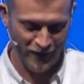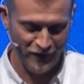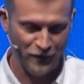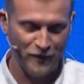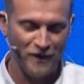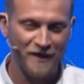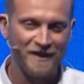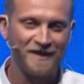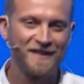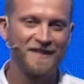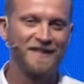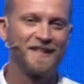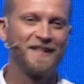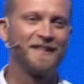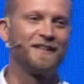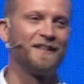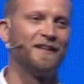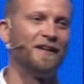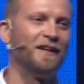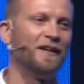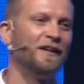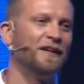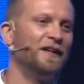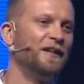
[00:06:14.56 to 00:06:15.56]
you
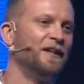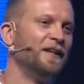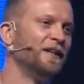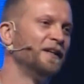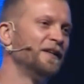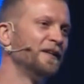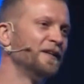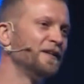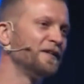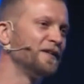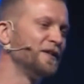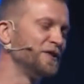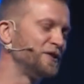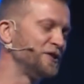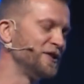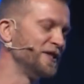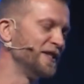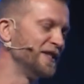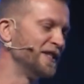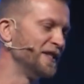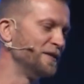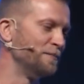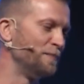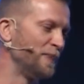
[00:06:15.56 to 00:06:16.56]
consider the
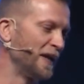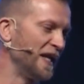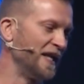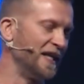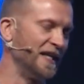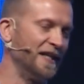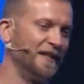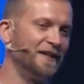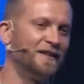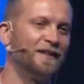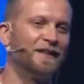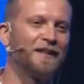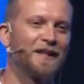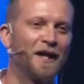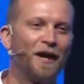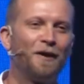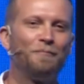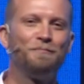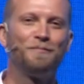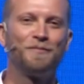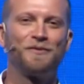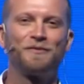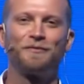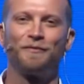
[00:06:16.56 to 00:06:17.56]
GDP that
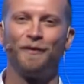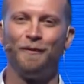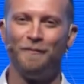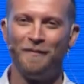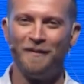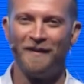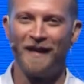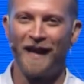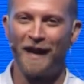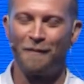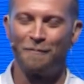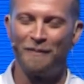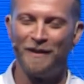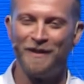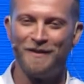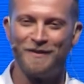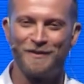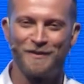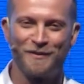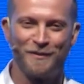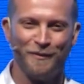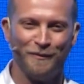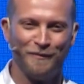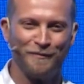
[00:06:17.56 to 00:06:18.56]
comes from app
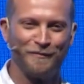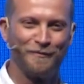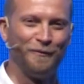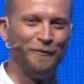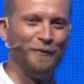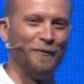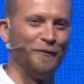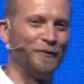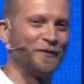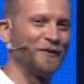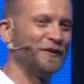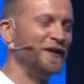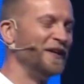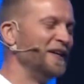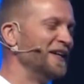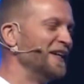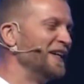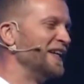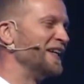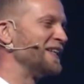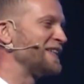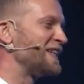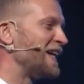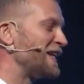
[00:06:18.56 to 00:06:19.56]
install fraud,
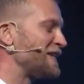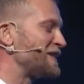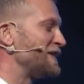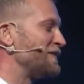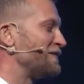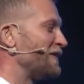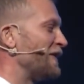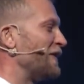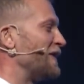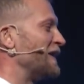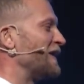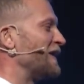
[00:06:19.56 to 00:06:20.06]
it's actually very